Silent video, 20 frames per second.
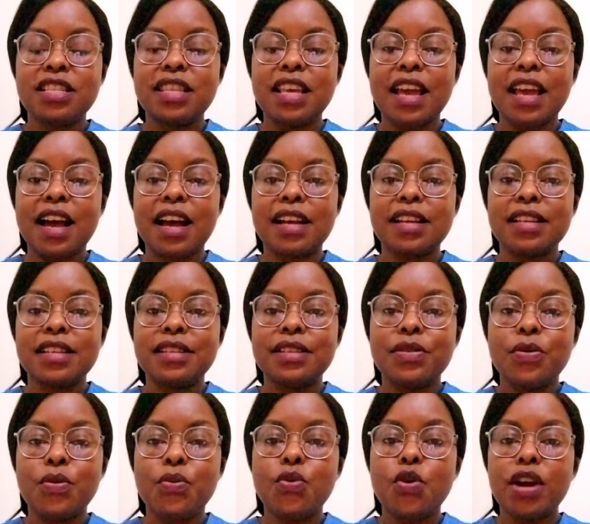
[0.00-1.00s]
their
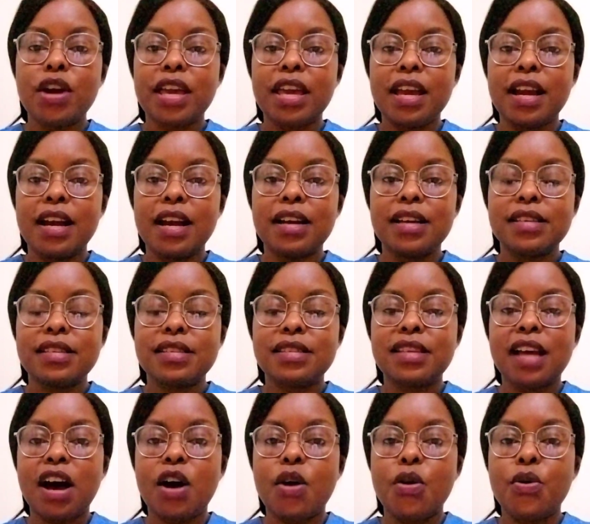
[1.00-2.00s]
walking
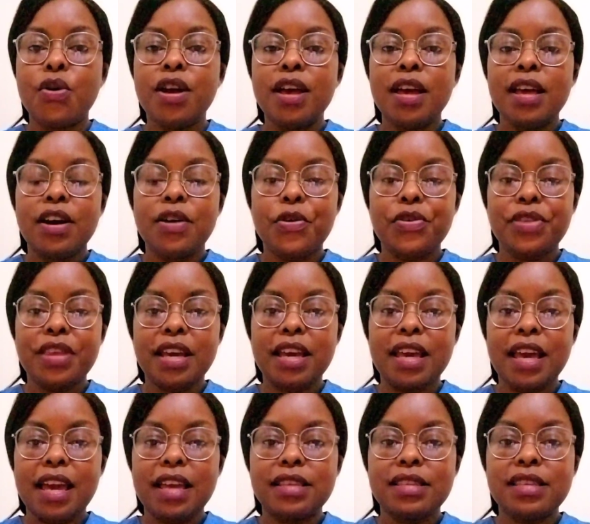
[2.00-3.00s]
style or the
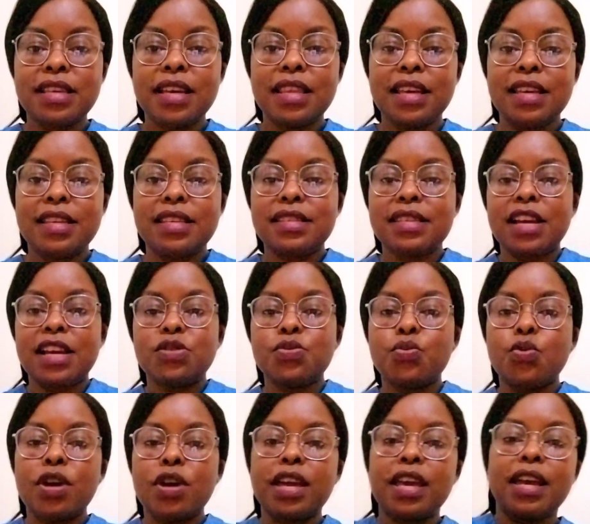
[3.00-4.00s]
gait, they start
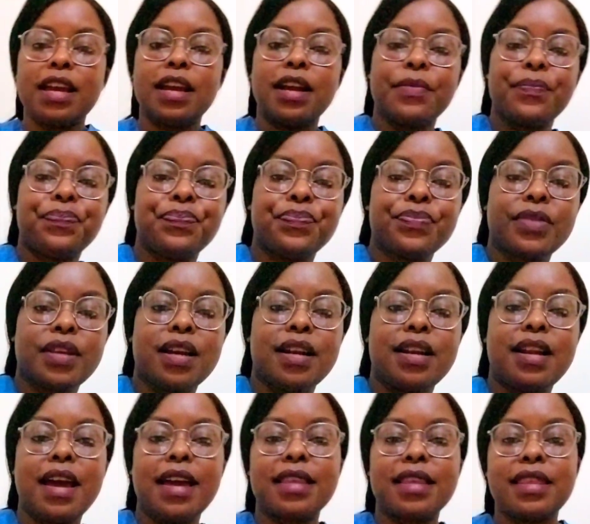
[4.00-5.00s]
walking
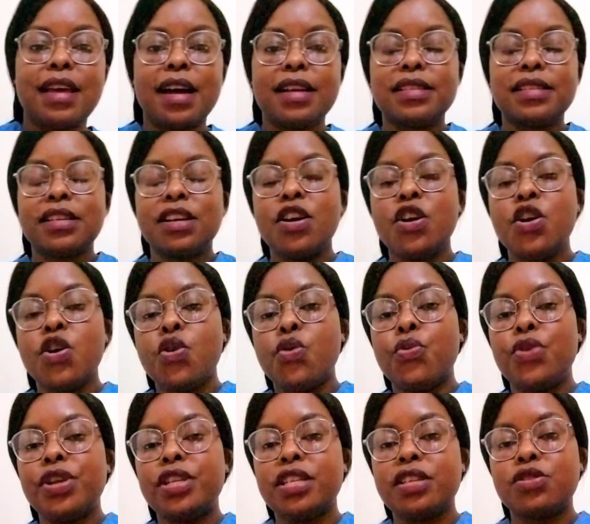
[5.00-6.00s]
like that,
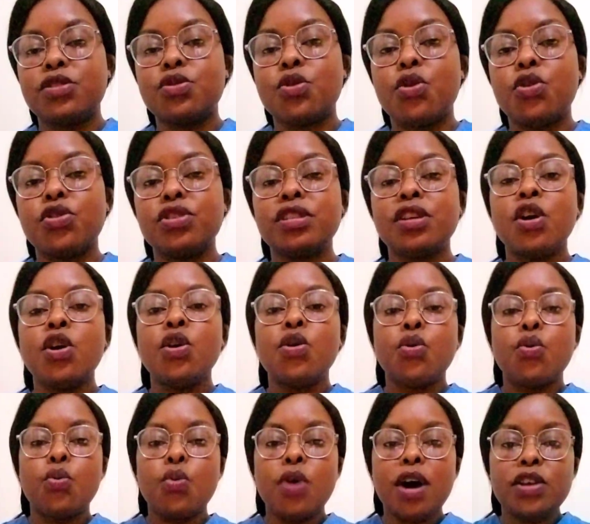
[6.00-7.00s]
which is called
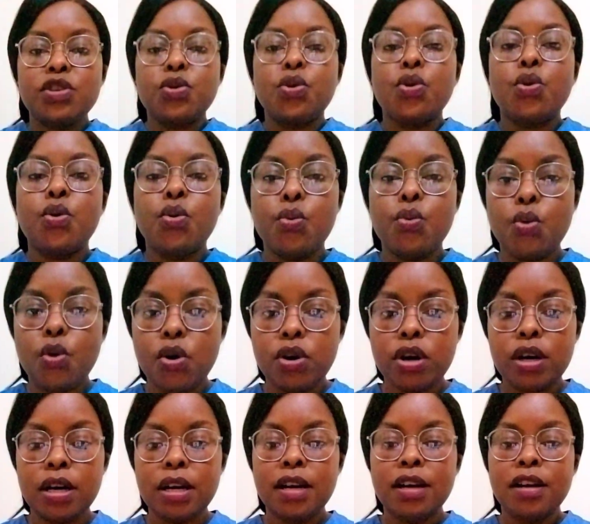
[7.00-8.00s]
waddle
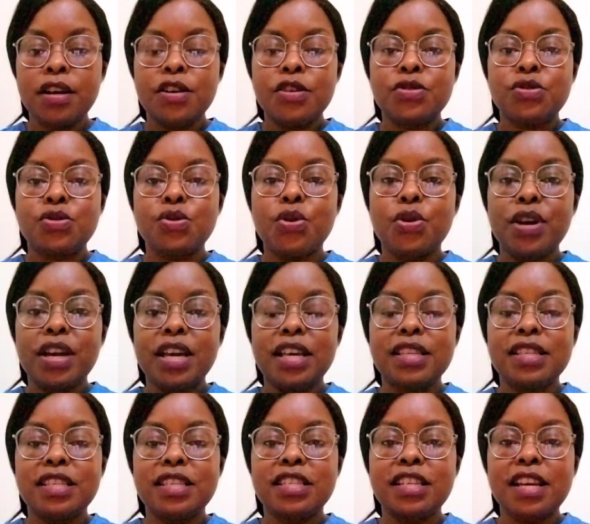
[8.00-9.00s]
walk. So
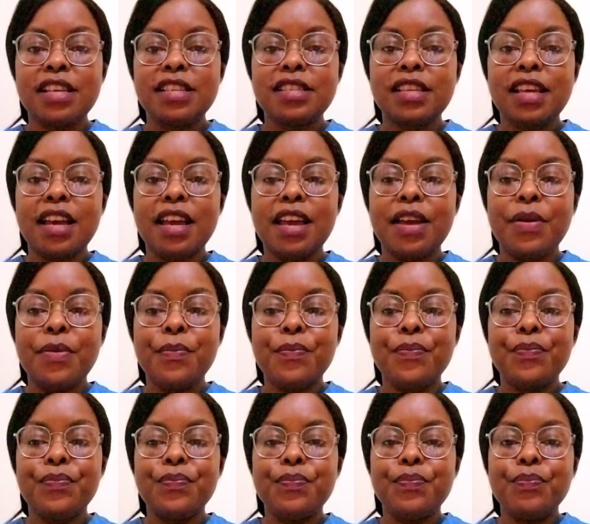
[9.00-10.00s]
it's just a
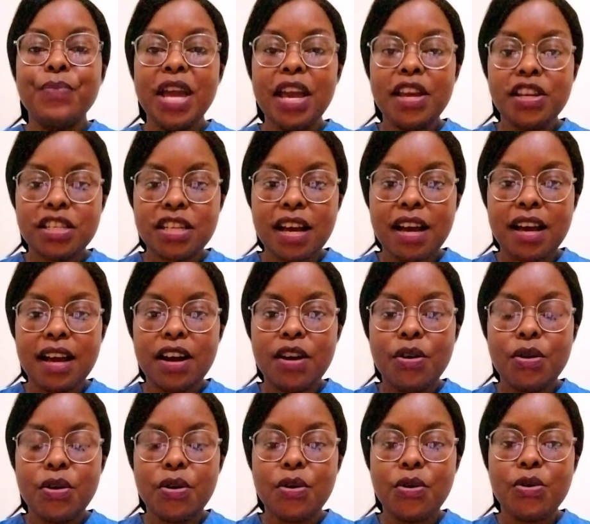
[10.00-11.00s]
measure
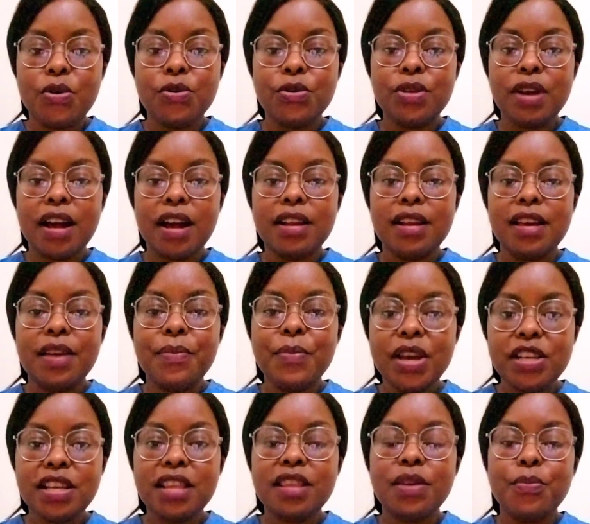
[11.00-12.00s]
or a
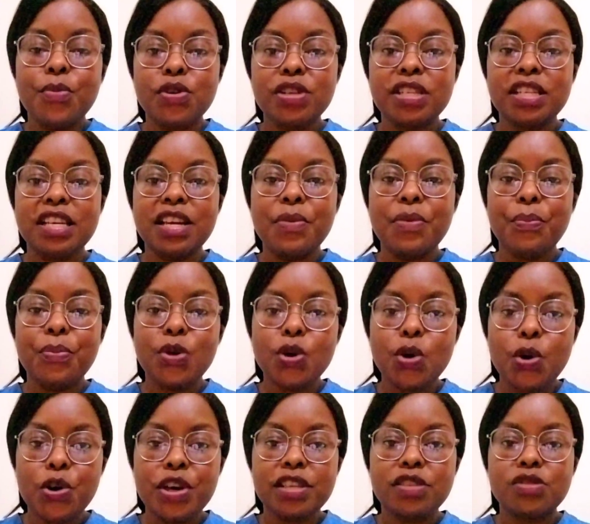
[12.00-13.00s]
measure the body
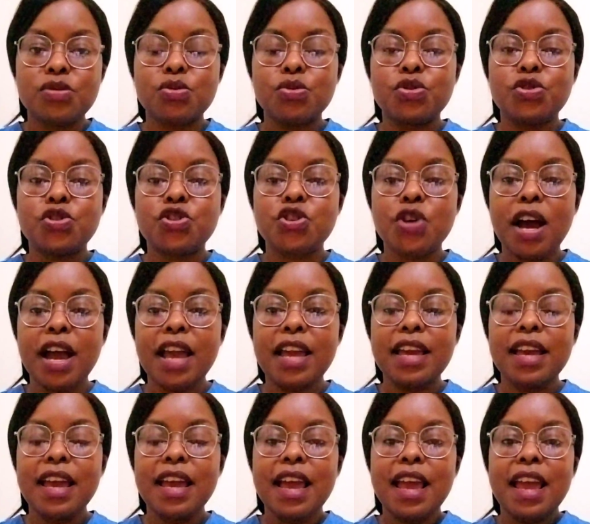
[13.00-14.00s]
employs to try
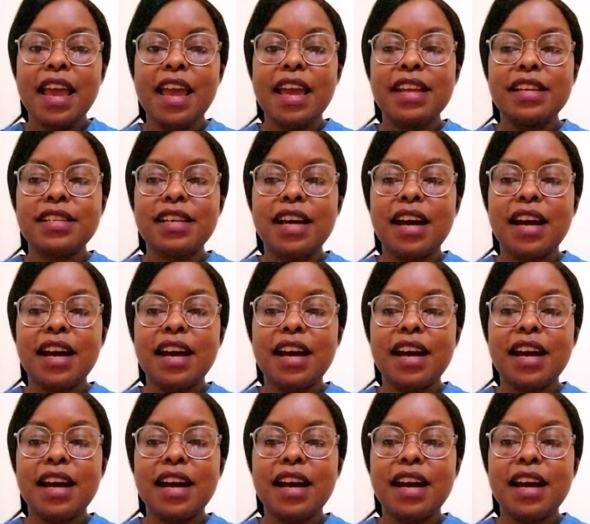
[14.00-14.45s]
and